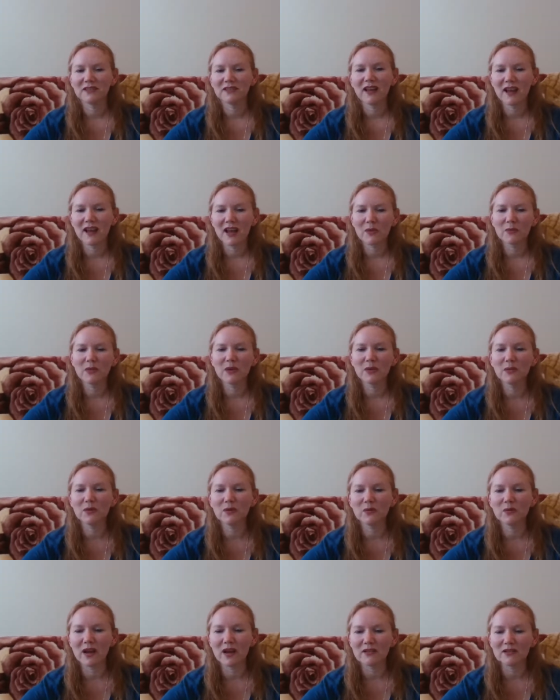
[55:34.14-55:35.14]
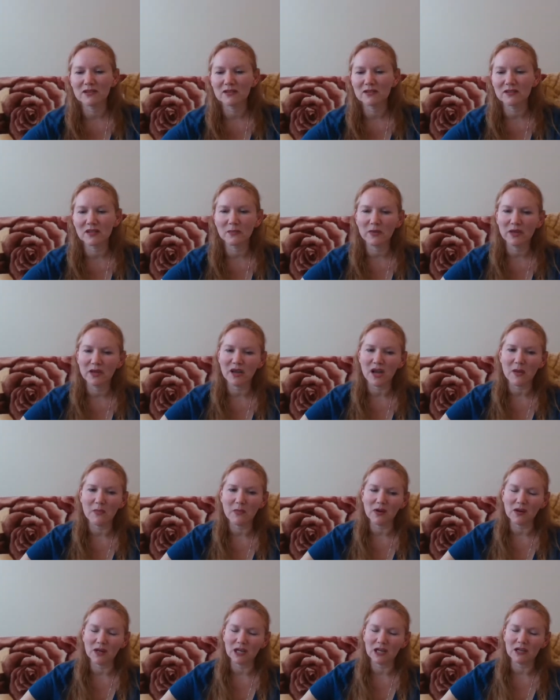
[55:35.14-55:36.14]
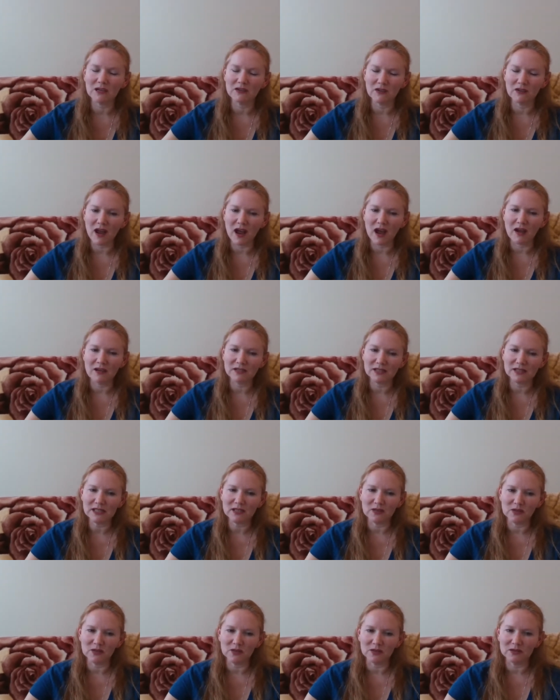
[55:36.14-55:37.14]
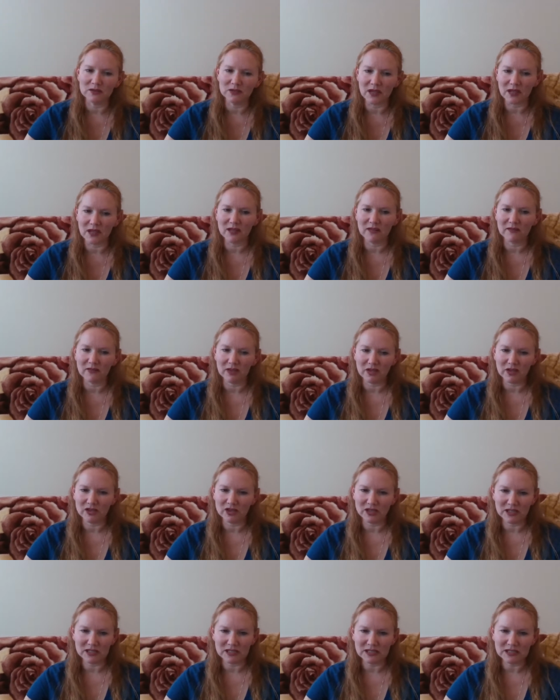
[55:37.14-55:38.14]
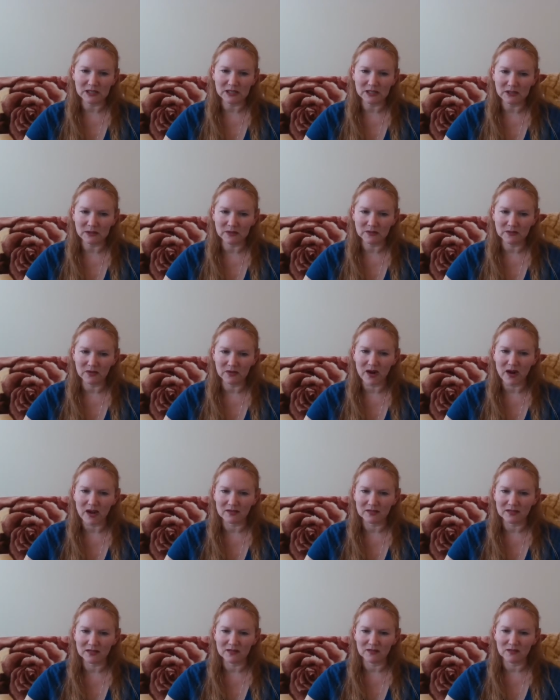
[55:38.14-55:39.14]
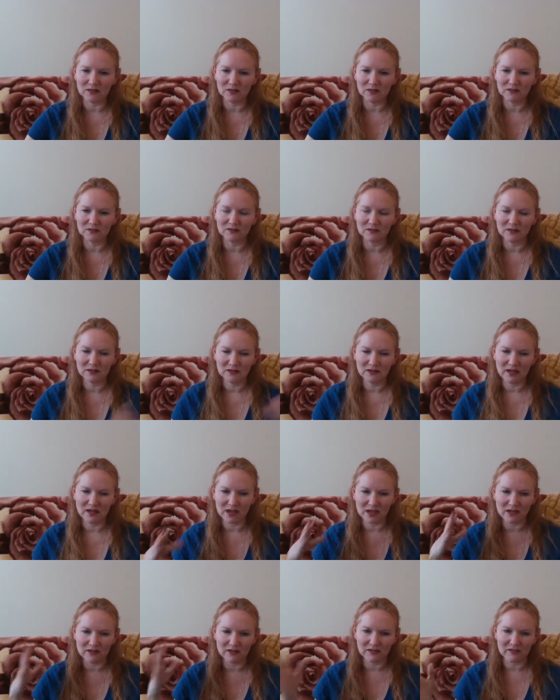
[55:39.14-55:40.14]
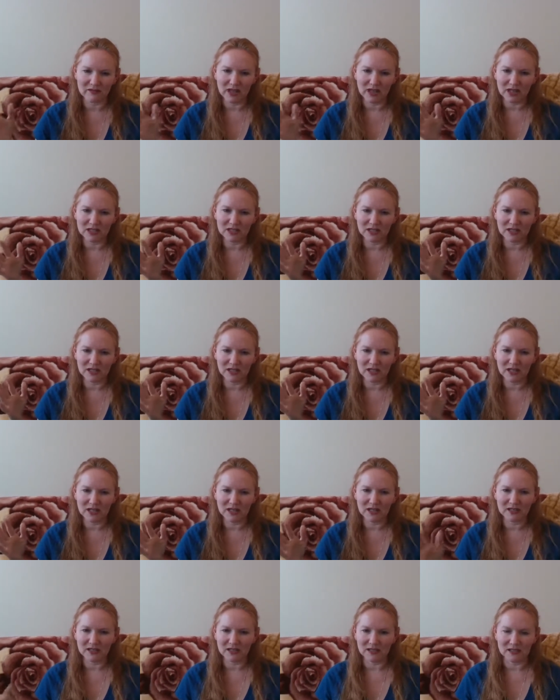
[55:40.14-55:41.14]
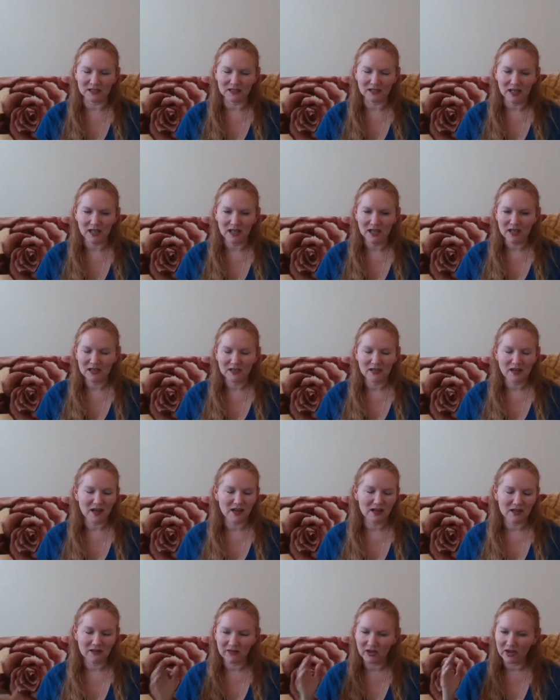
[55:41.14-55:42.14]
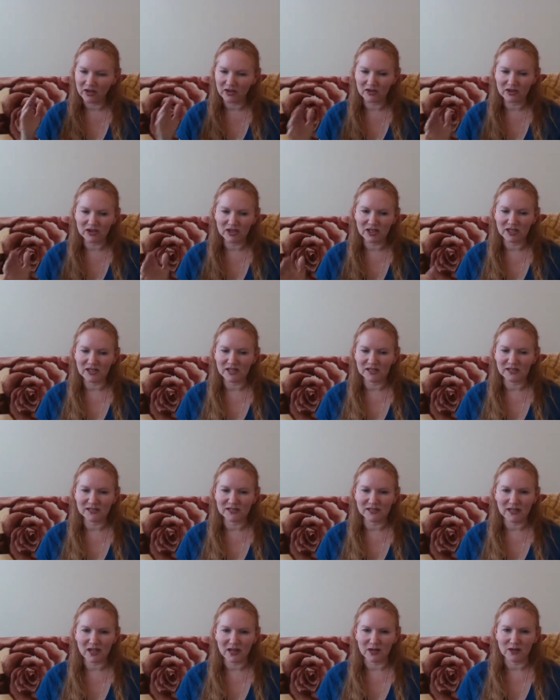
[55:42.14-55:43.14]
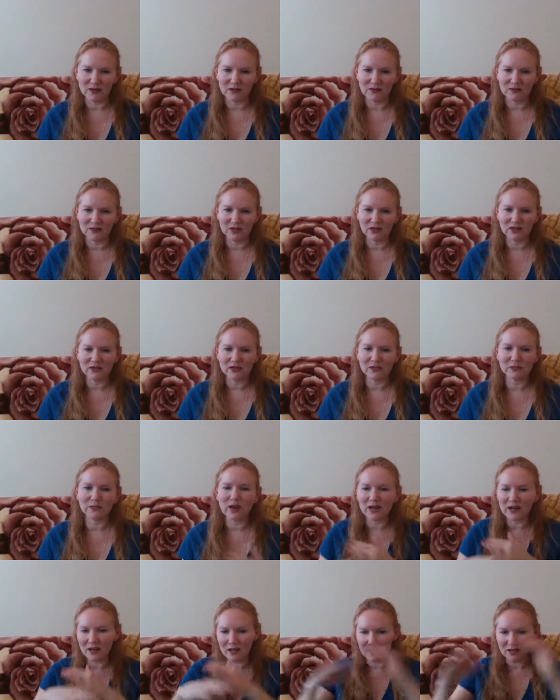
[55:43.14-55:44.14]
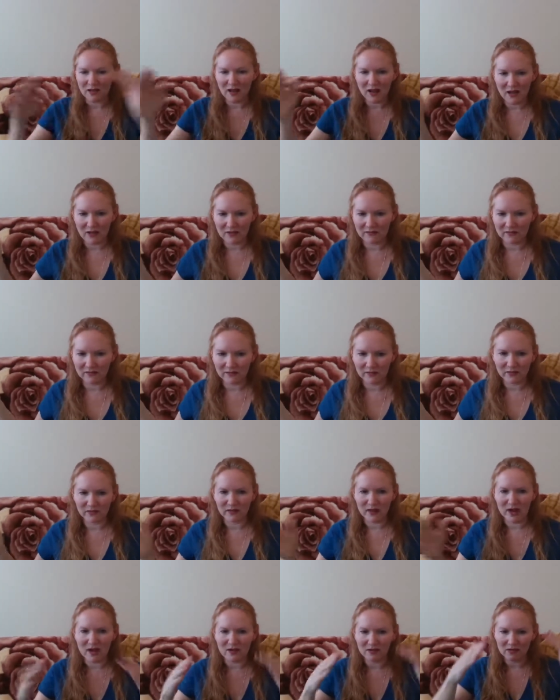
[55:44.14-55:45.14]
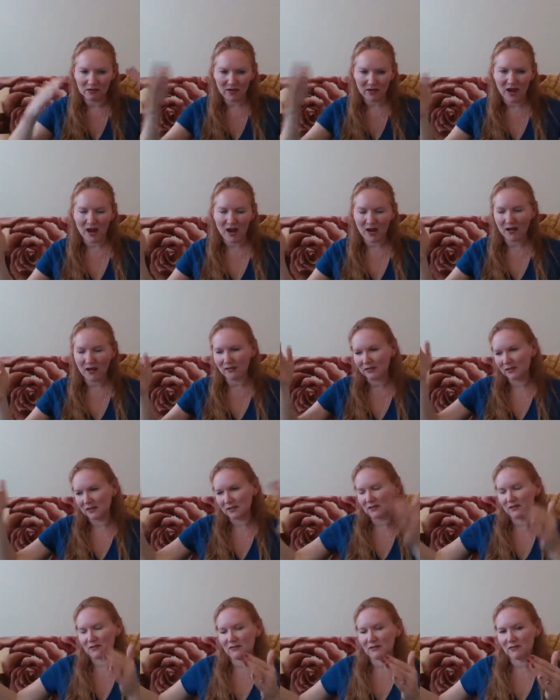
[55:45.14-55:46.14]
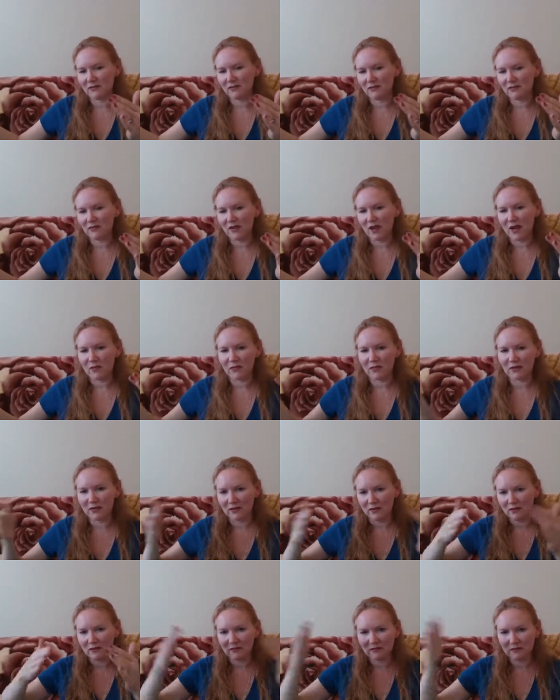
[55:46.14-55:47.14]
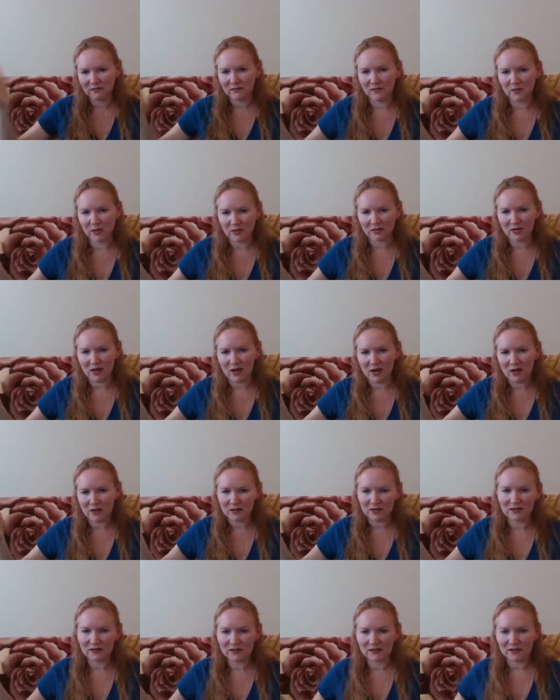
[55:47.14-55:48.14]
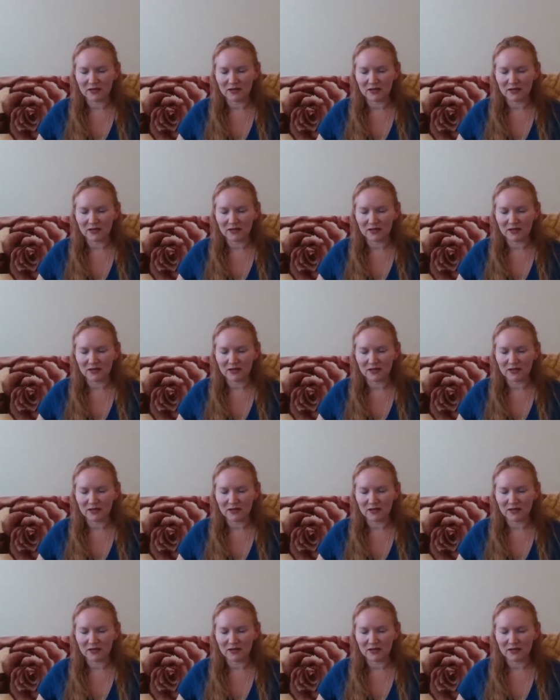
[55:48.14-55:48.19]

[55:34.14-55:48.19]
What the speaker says: Yeah, people around you can pick up on it, and your house can hold negative energies too. Your house can hold negative entities and negative energies. So you're spreading love throughout your house and throughout with your daughter.